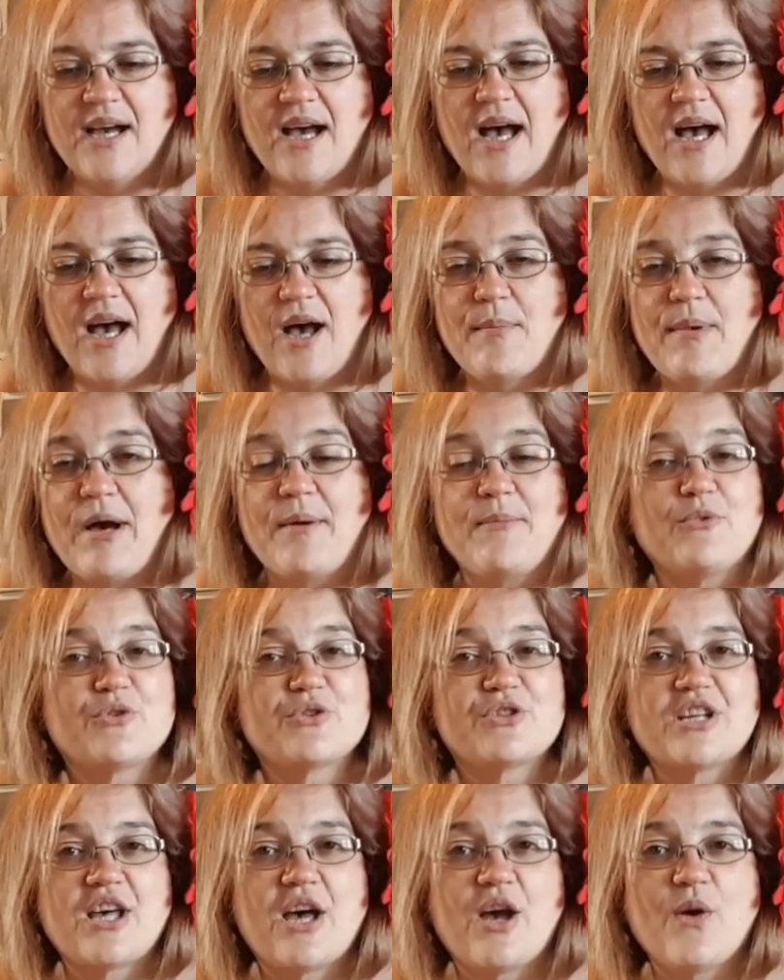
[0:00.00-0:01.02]
I'm
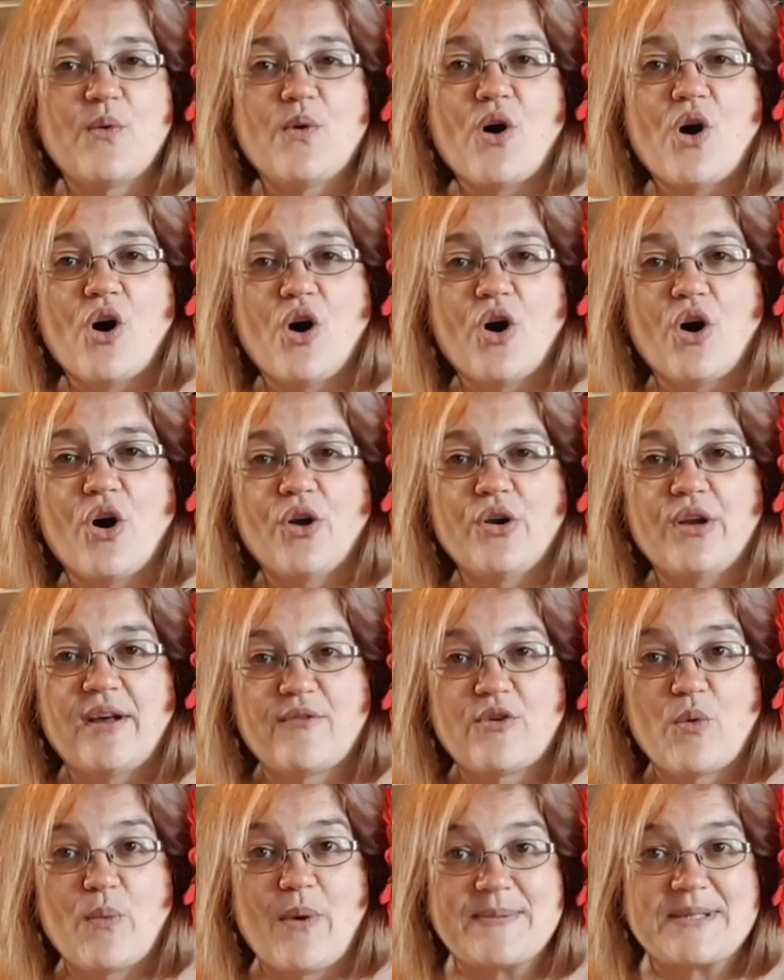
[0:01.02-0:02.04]
also on, I've
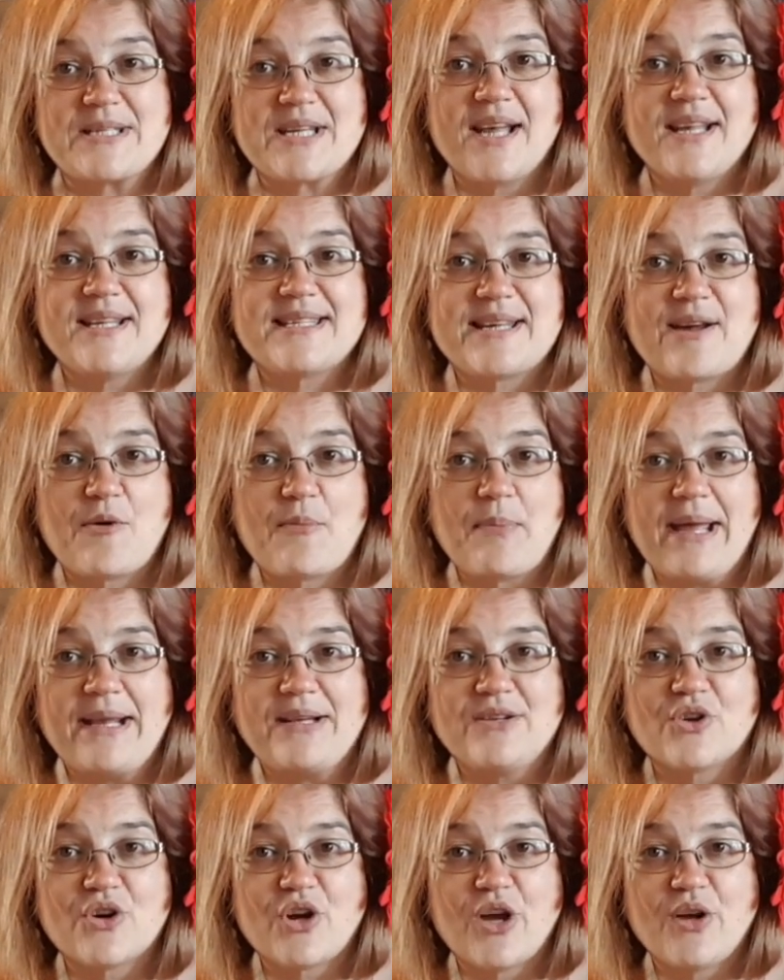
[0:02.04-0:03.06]
got a website,
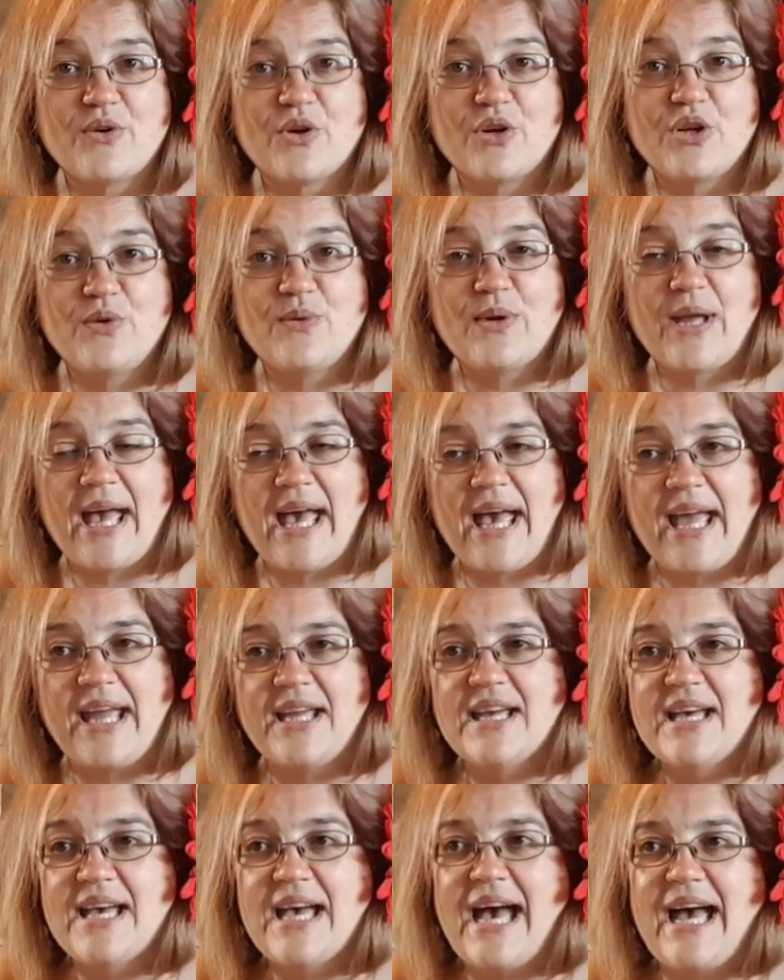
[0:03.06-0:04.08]
sarahpayne.co.uk,
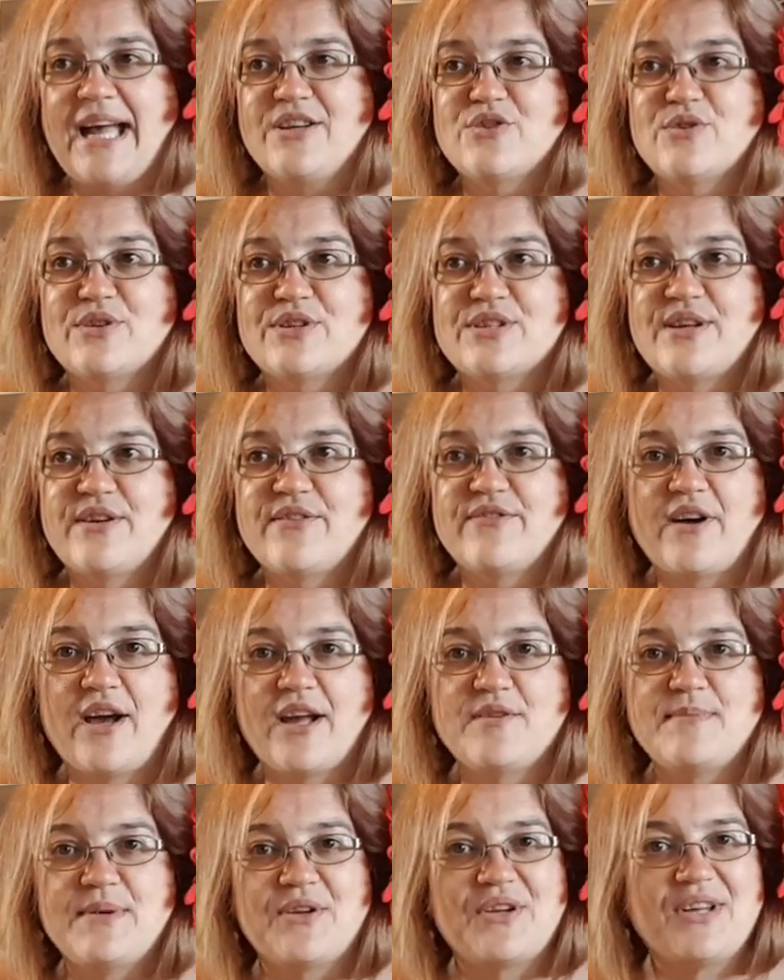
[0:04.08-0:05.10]
and you'll also
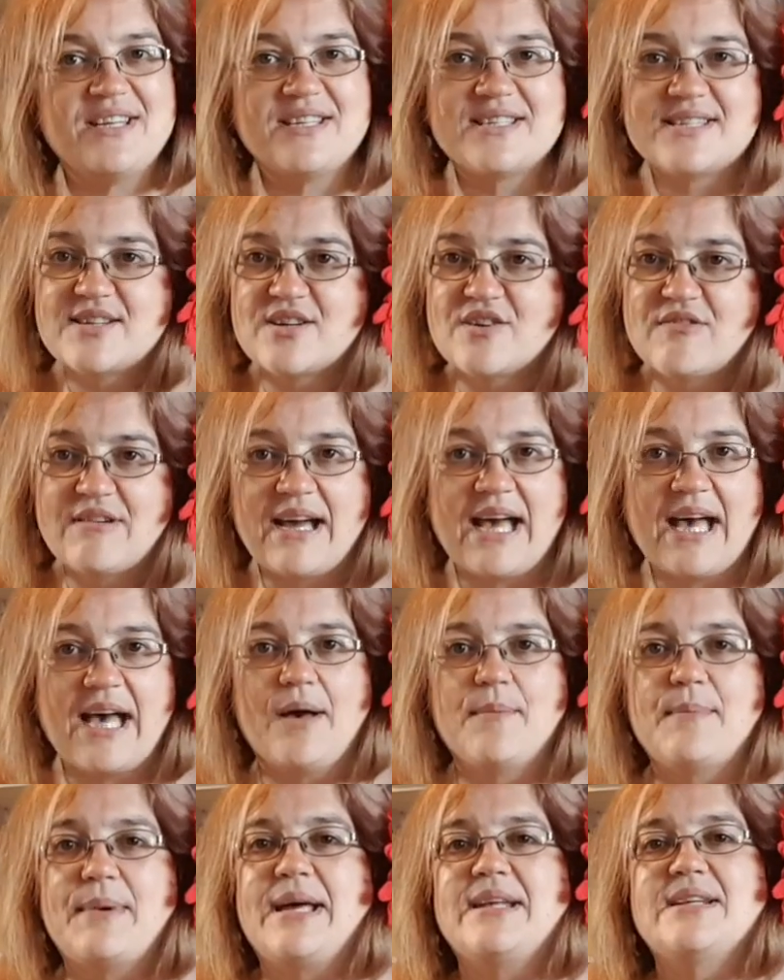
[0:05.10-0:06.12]
find me on
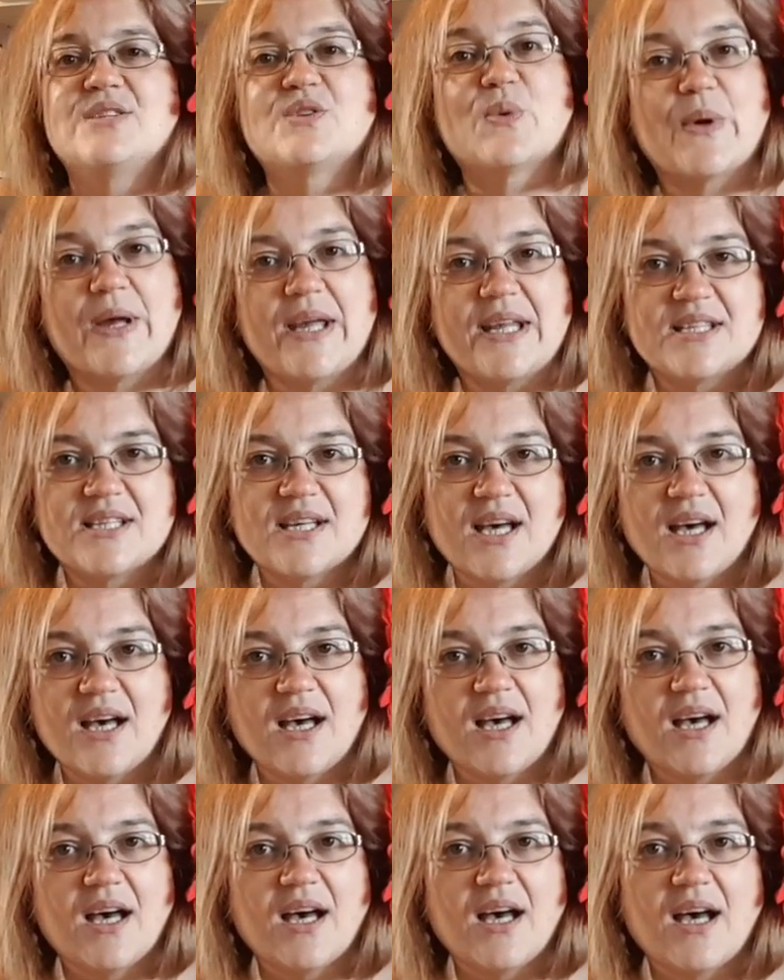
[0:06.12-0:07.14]
Instagram and
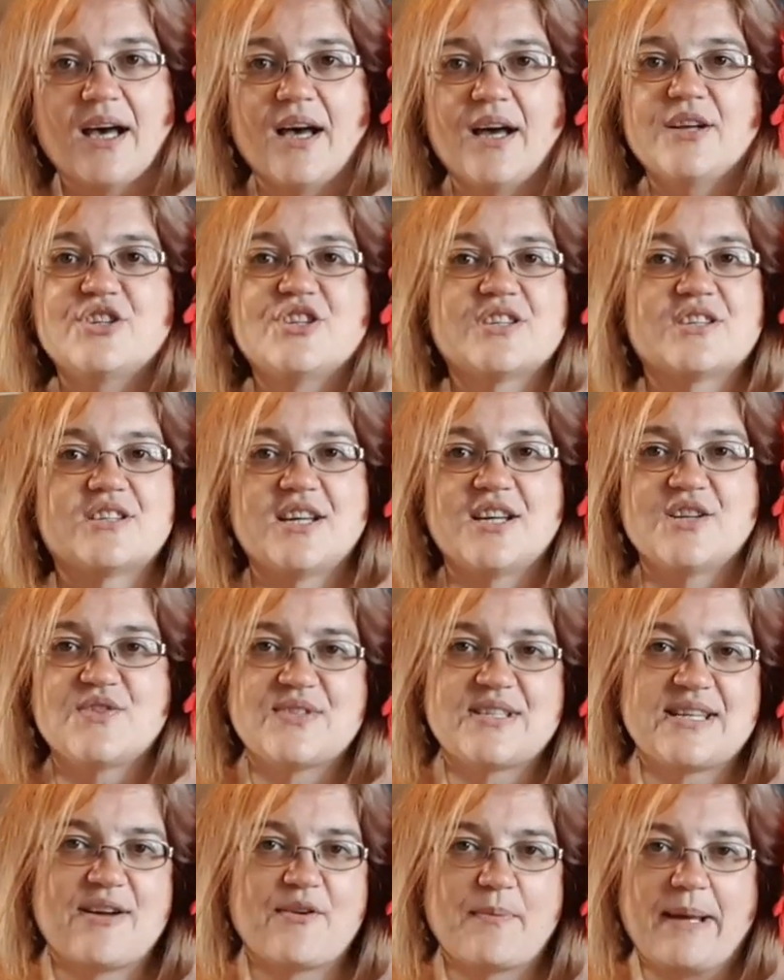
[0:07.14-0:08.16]
Twitter. Just search for
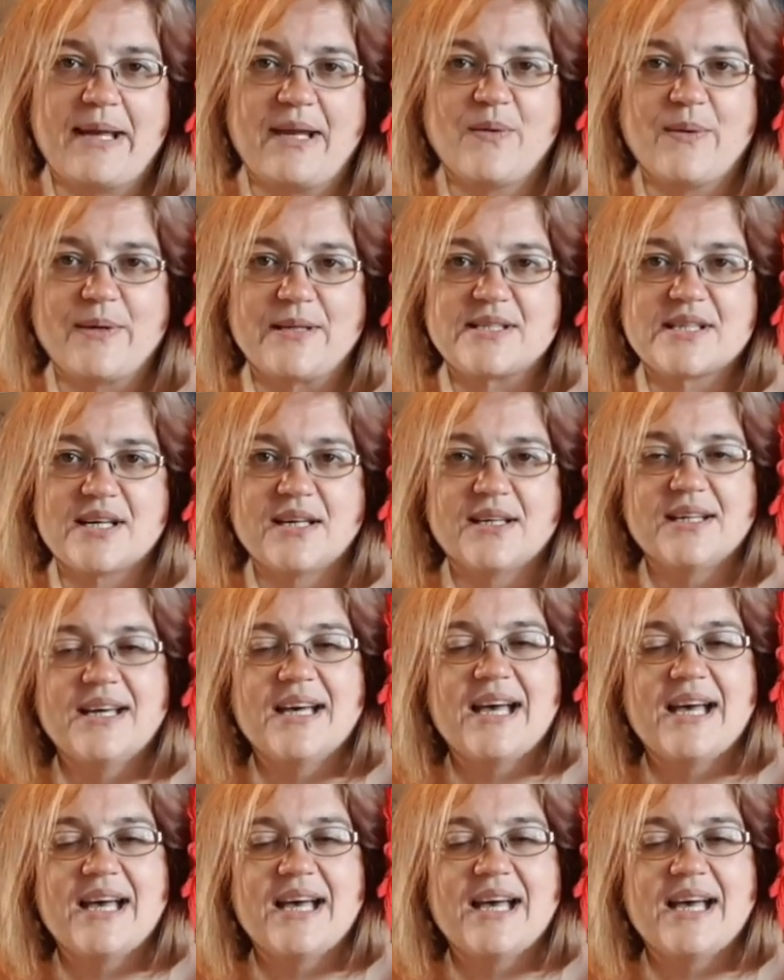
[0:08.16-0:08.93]
Sarah Payne Quilter.